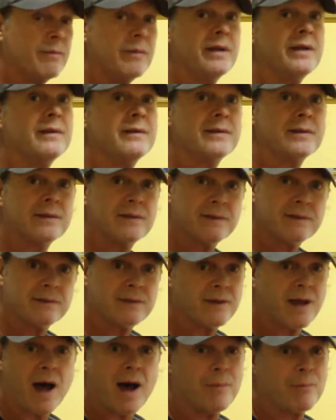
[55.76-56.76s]
means
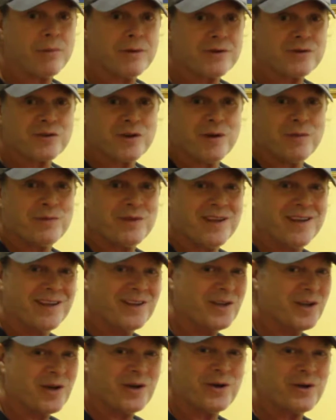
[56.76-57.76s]
stop or something,
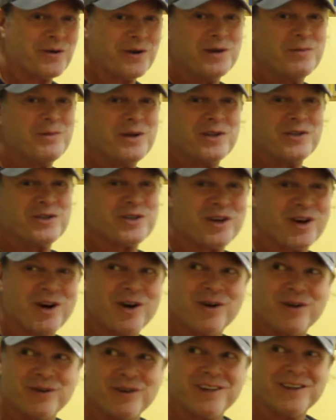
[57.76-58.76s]
and green means
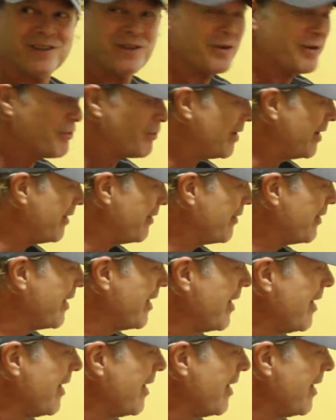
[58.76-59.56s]
go, whatever.